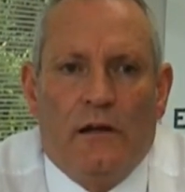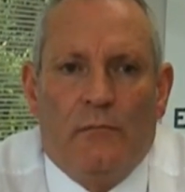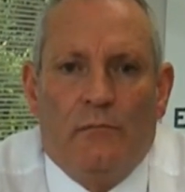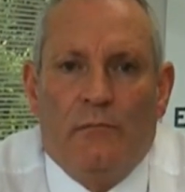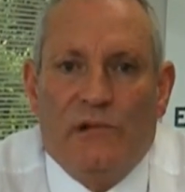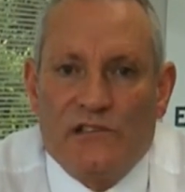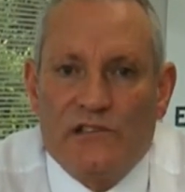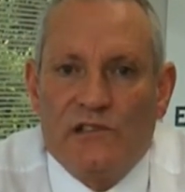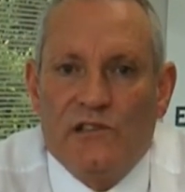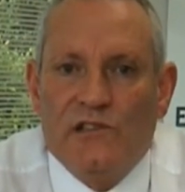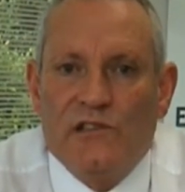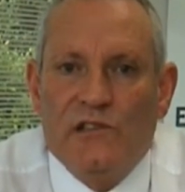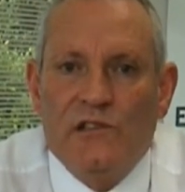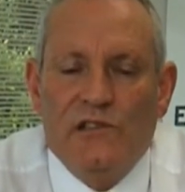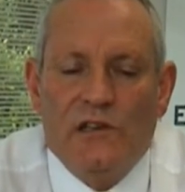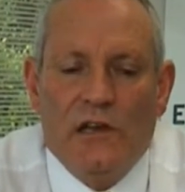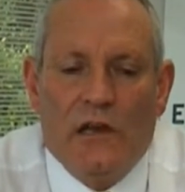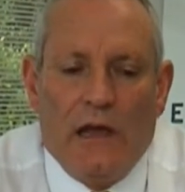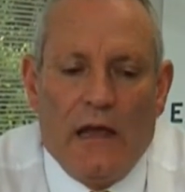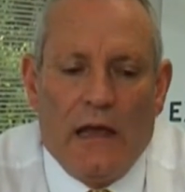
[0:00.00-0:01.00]

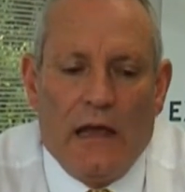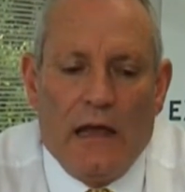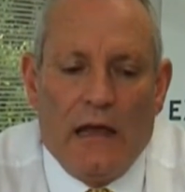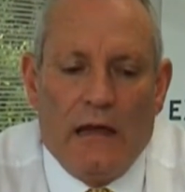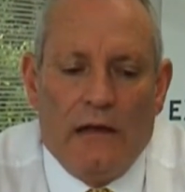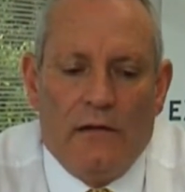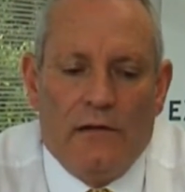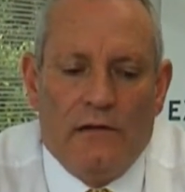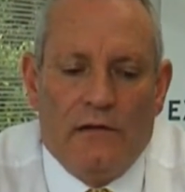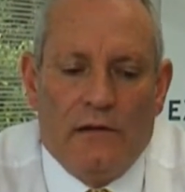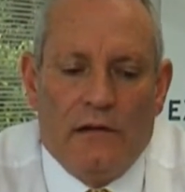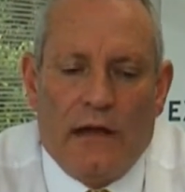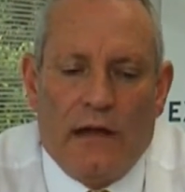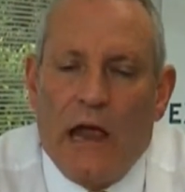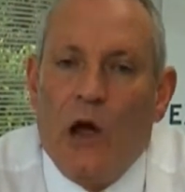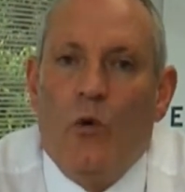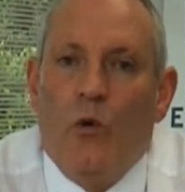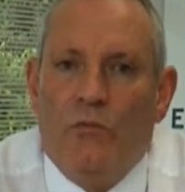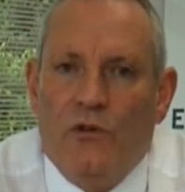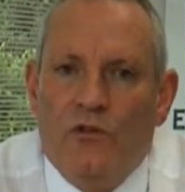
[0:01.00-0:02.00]
businesses and
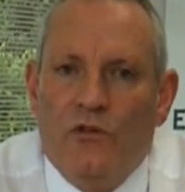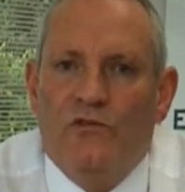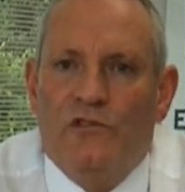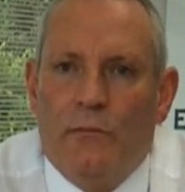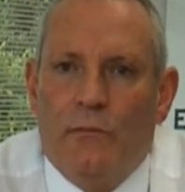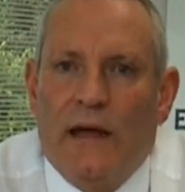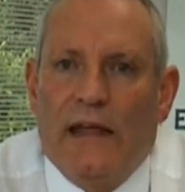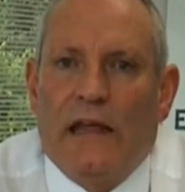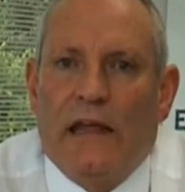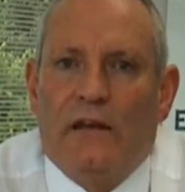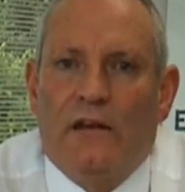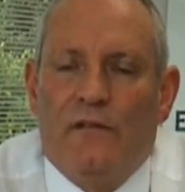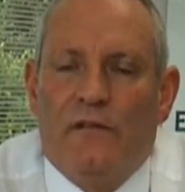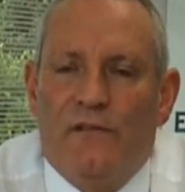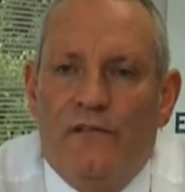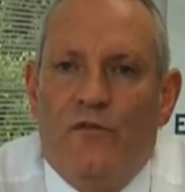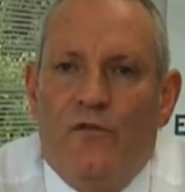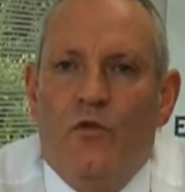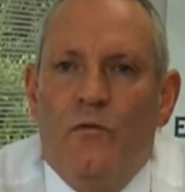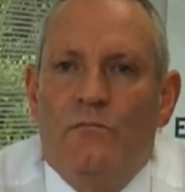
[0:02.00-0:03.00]
help you to make an
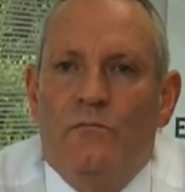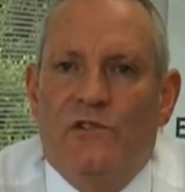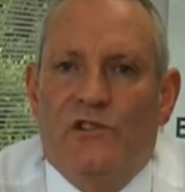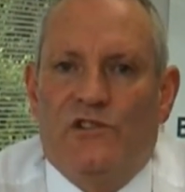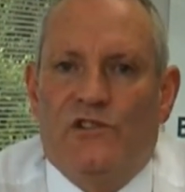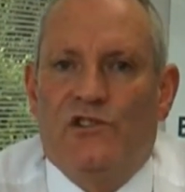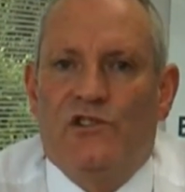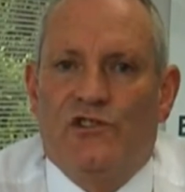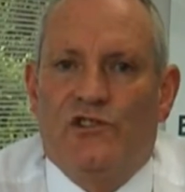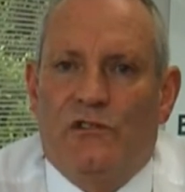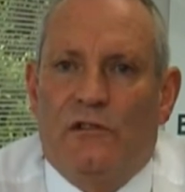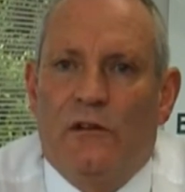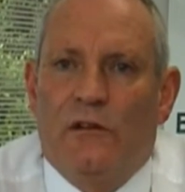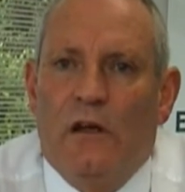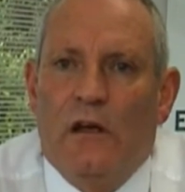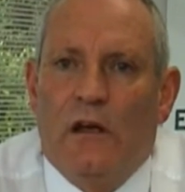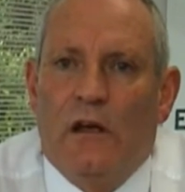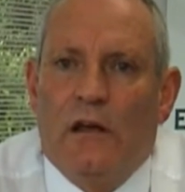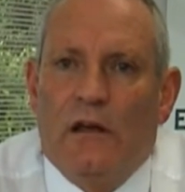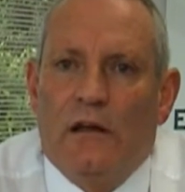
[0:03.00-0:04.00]
informed decision
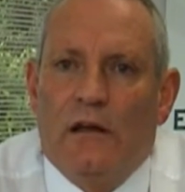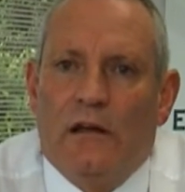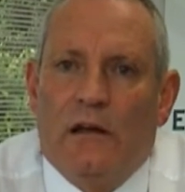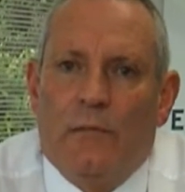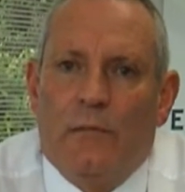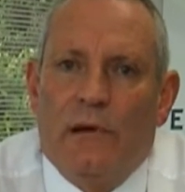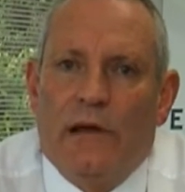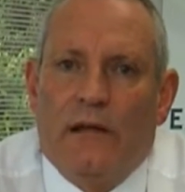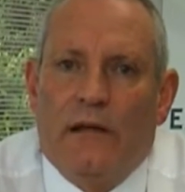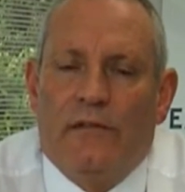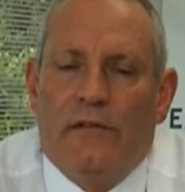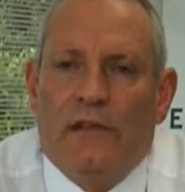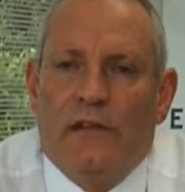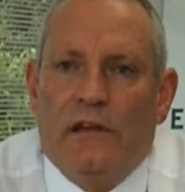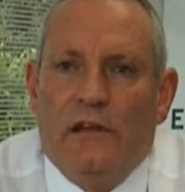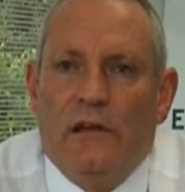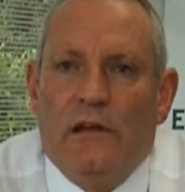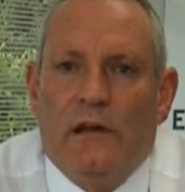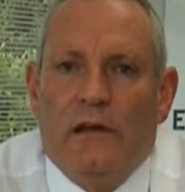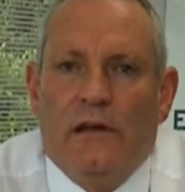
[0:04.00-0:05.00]
about
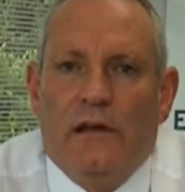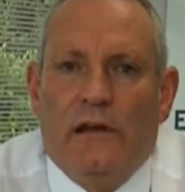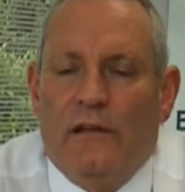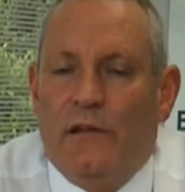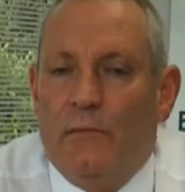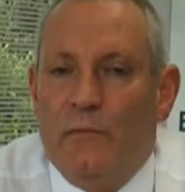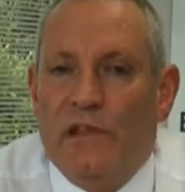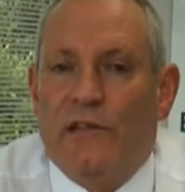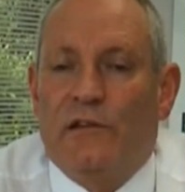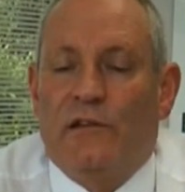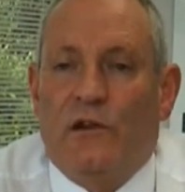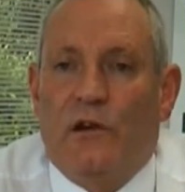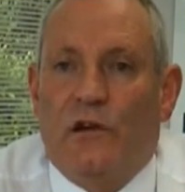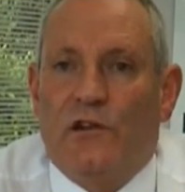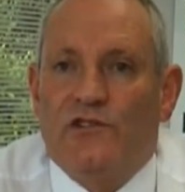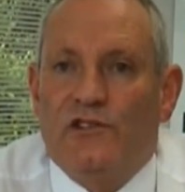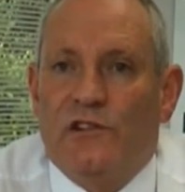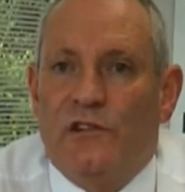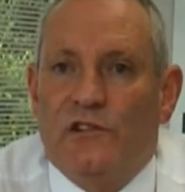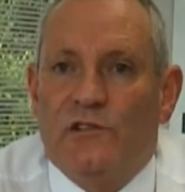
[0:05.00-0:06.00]
the
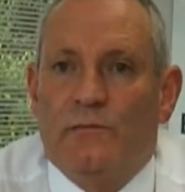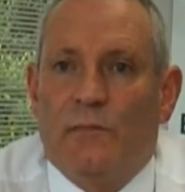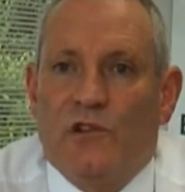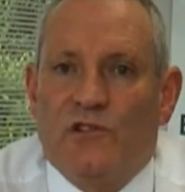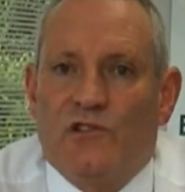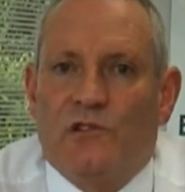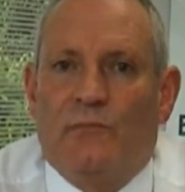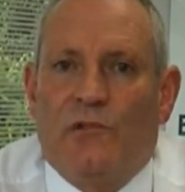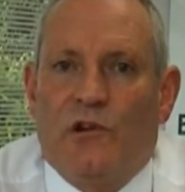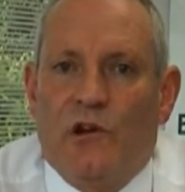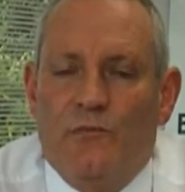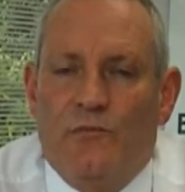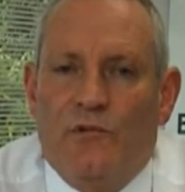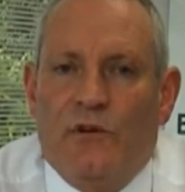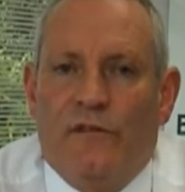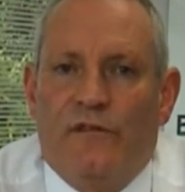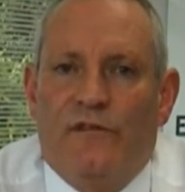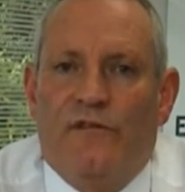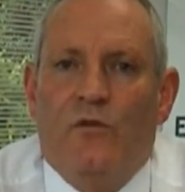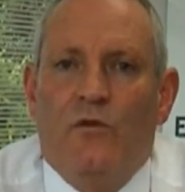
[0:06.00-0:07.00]
methodology that's most
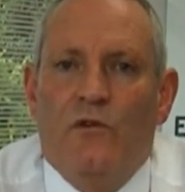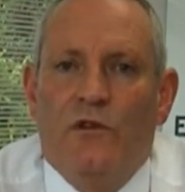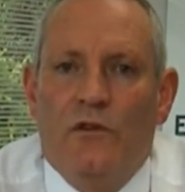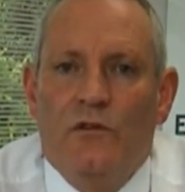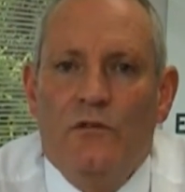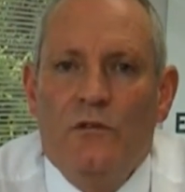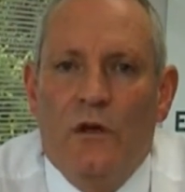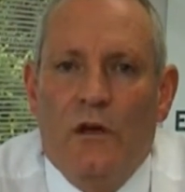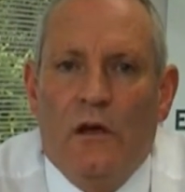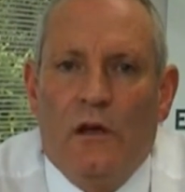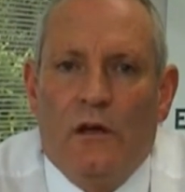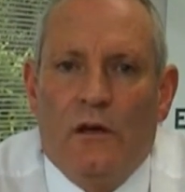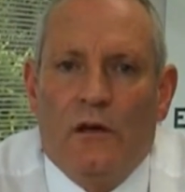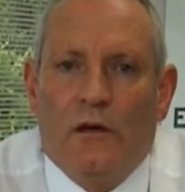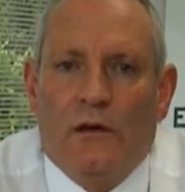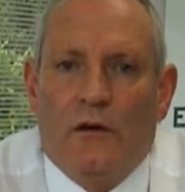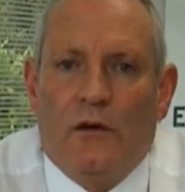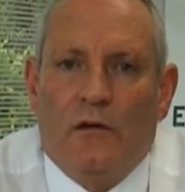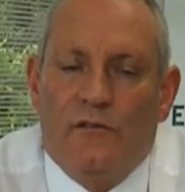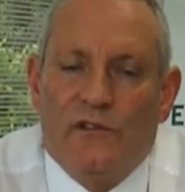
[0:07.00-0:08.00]
appropriate for you.
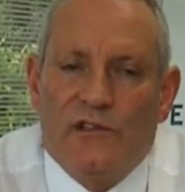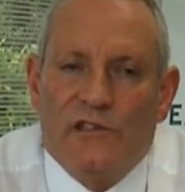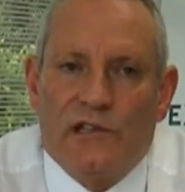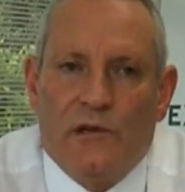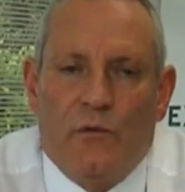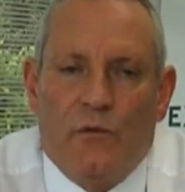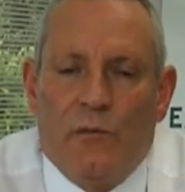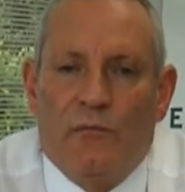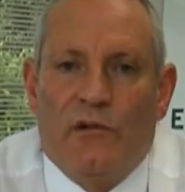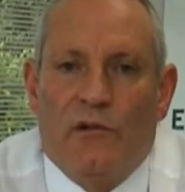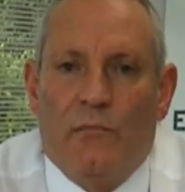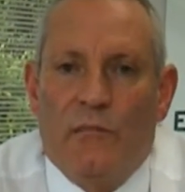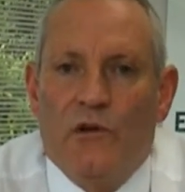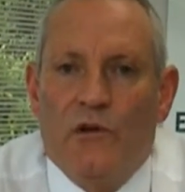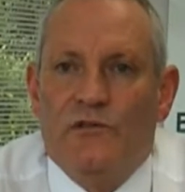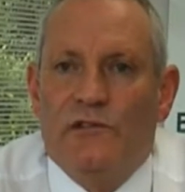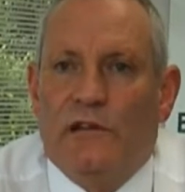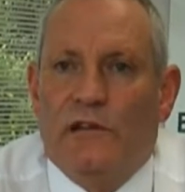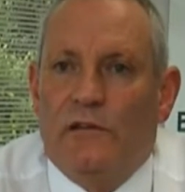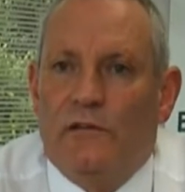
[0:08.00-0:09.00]
Obviously we're
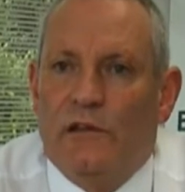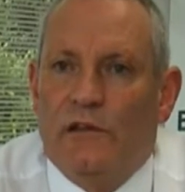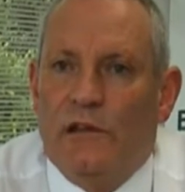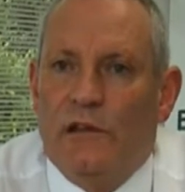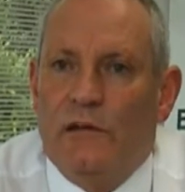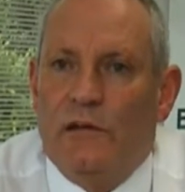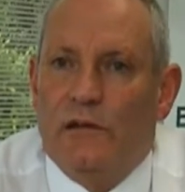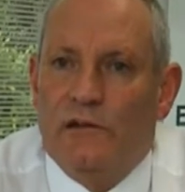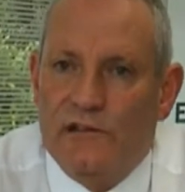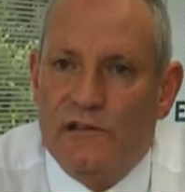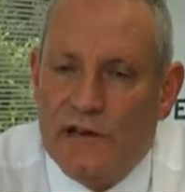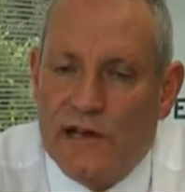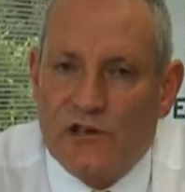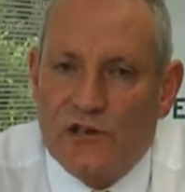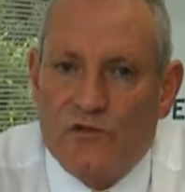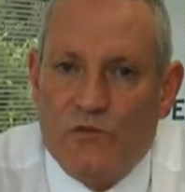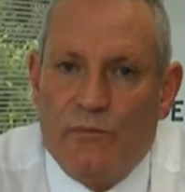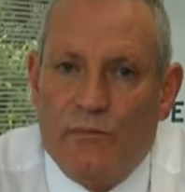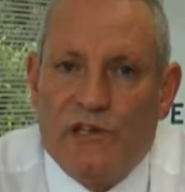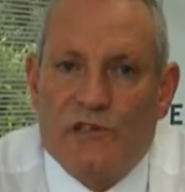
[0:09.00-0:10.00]
promoting the
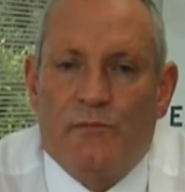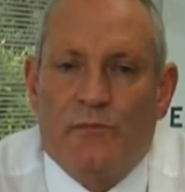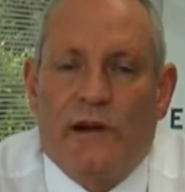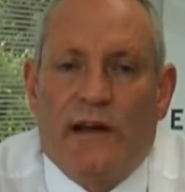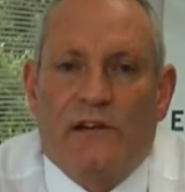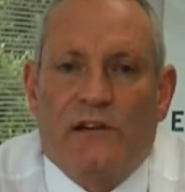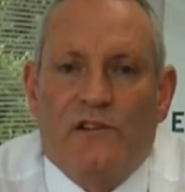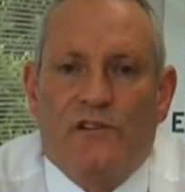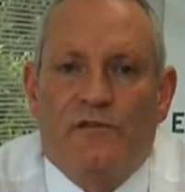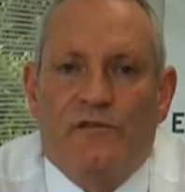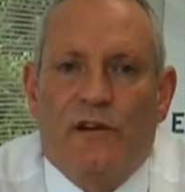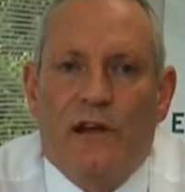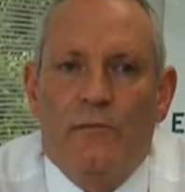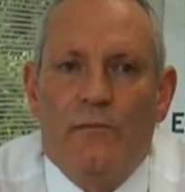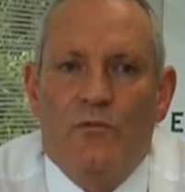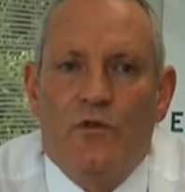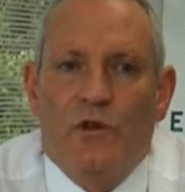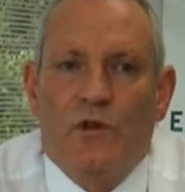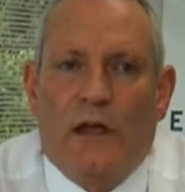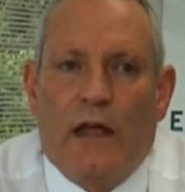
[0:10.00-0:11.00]
International Best Practice
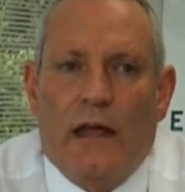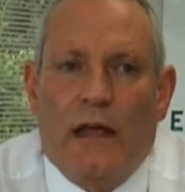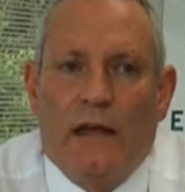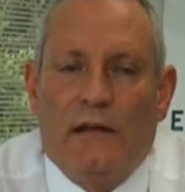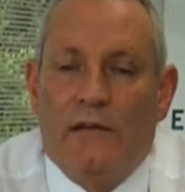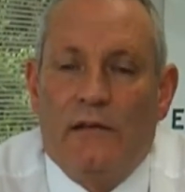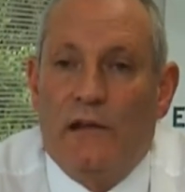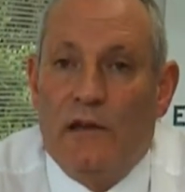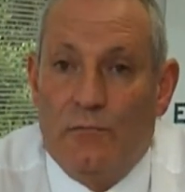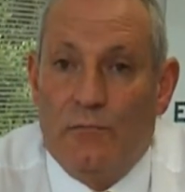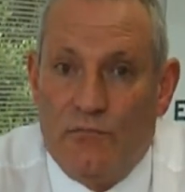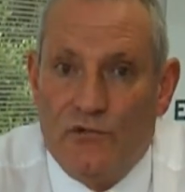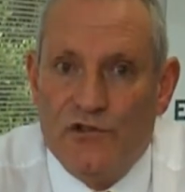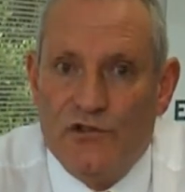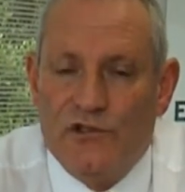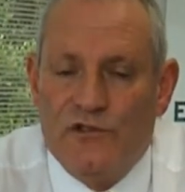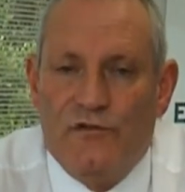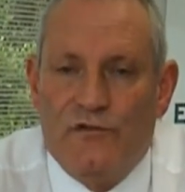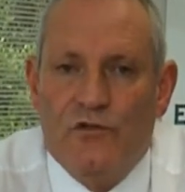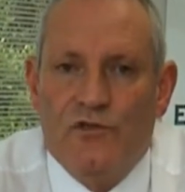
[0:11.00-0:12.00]
Framework and the
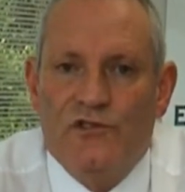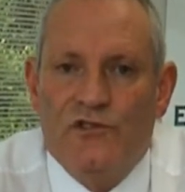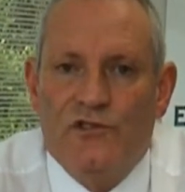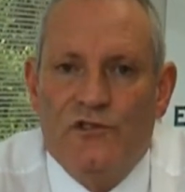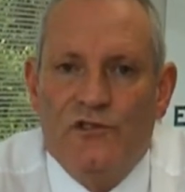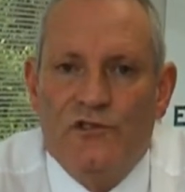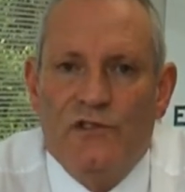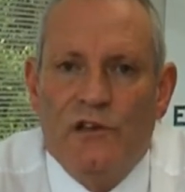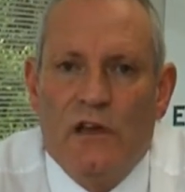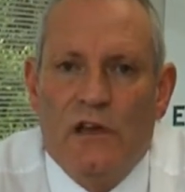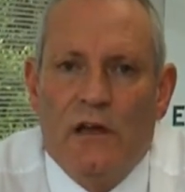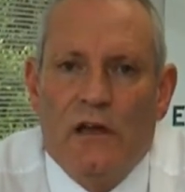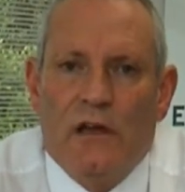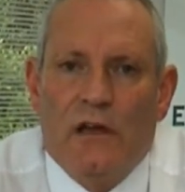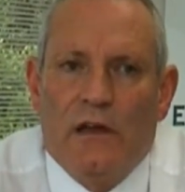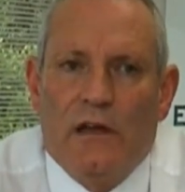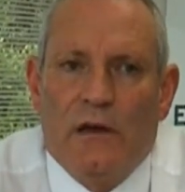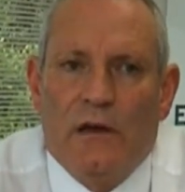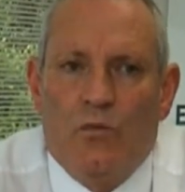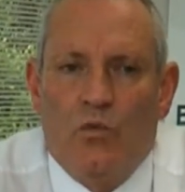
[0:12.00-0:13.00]
abridged versions.
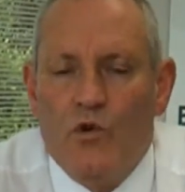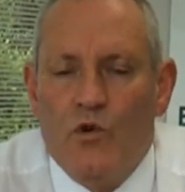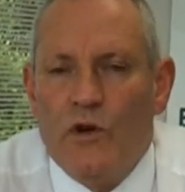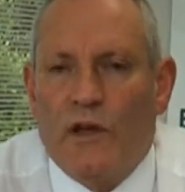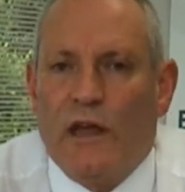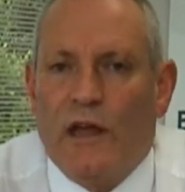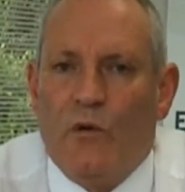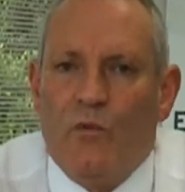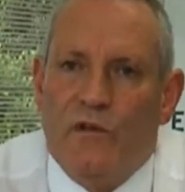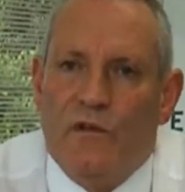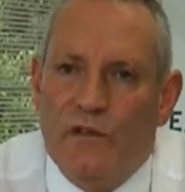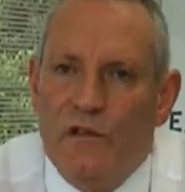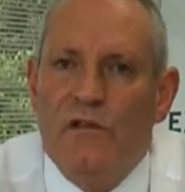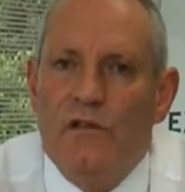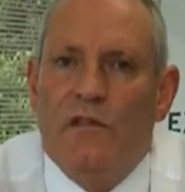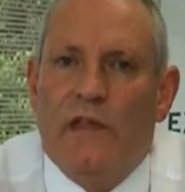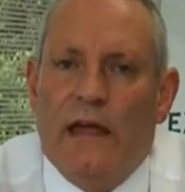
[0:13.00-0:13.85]
Working within